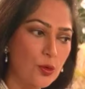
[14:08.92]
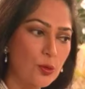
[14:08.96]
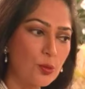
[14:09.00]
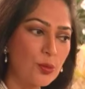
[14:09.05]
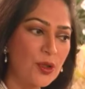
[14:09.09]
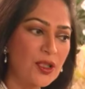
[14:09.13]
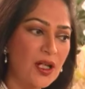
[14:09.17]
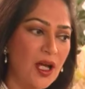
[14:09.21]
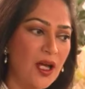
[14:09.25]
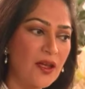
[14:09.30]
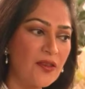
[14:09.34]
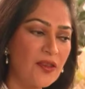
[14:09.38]

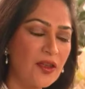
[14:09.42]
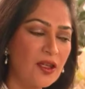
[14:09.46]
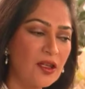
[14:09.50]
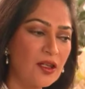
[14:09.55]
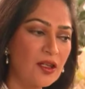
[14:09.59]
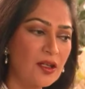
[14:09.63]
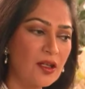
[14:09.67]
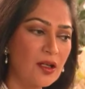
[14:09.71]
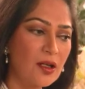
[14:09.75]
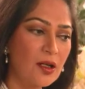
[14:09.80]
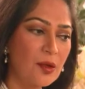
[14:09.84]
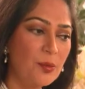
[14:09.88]
But I
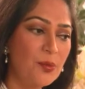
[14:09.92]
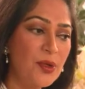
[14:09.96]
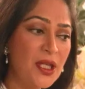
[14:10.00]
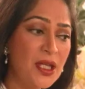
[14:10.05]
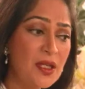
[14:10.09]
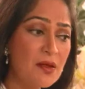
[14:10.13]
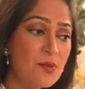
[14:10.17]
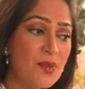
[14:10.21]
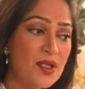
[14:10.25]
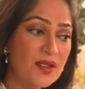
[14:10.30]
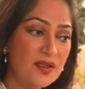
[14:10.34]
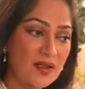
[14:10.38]
think uh,
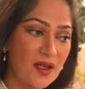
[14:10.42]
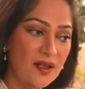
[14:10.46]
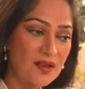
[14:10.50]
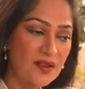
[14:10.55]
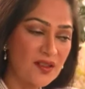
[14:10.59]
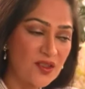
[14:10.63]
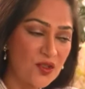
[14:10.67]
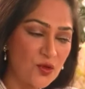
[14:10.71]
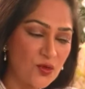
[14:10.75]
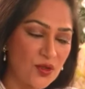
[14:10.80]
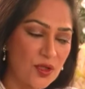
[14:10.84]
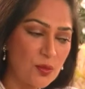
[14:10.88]
being
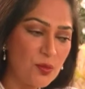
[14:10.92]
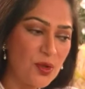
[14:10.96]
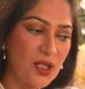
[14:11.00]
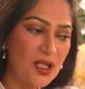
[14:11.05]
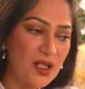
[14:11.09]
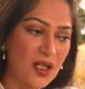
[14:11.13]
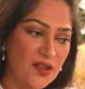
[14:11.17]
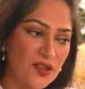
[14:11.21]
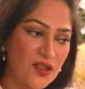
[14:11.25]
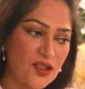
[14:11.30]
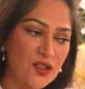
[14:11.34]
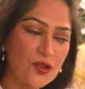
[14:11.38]
misunderstood and being
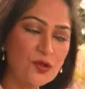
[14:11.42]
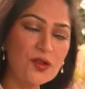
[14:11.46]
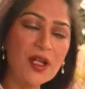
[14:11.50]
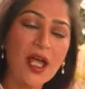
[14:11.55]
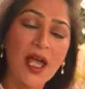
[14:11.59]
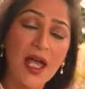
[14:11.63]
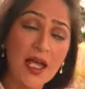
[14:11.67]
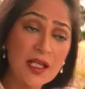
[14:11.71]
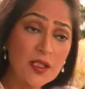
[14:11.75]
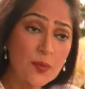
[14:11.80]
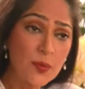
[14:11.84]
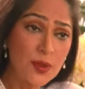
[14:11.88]
understood
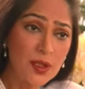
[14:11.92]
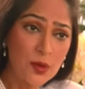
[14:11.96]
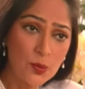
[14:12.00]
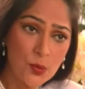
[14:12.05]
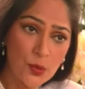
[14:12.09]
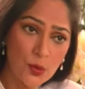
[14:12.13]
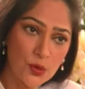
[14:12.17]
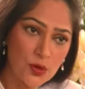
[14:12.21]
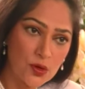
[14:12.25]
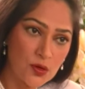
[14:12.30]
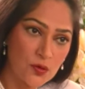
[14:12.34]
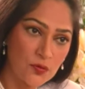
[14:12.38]
has been
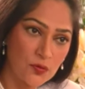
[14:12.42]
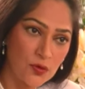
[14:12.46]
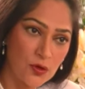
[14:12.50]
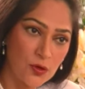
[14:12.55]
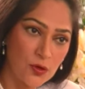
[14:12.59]
important for